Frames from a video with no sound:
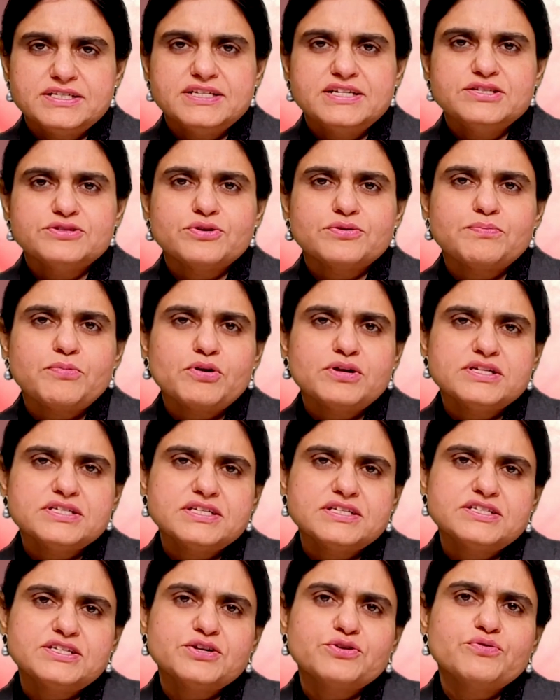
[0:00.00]
disease or
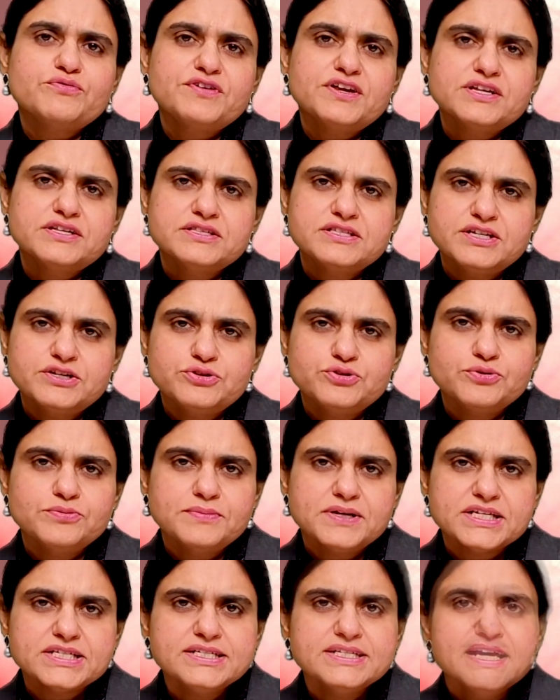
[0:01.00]
polycystic ovarian
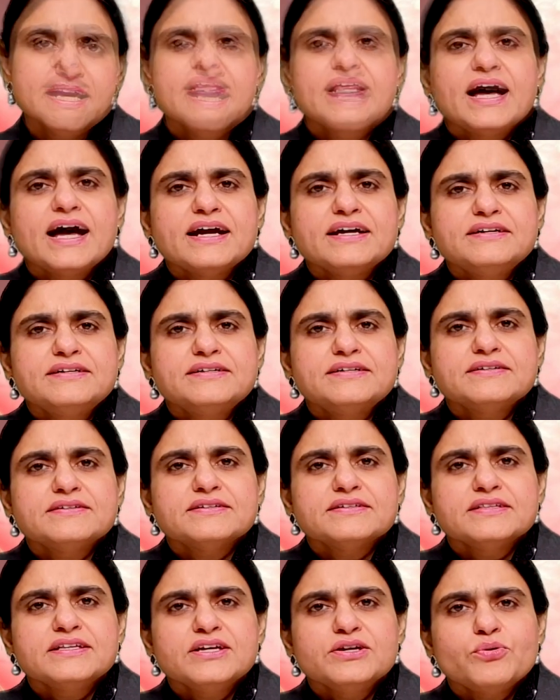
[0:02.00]
syndrome is that
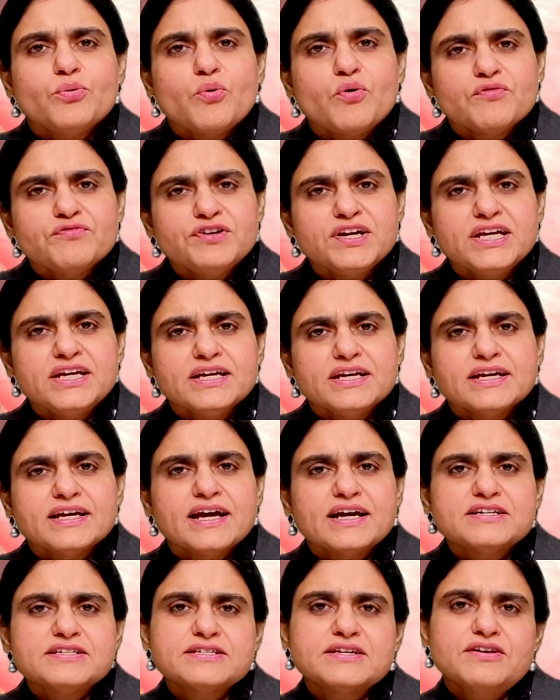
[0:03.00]
the ovary
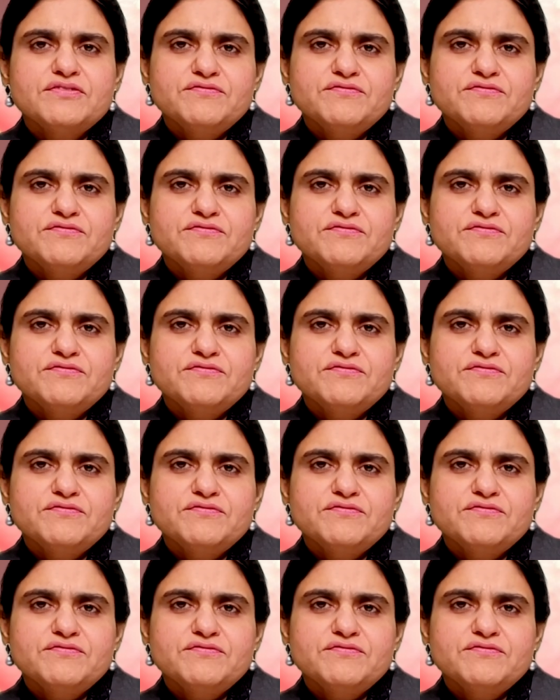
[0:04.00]
gets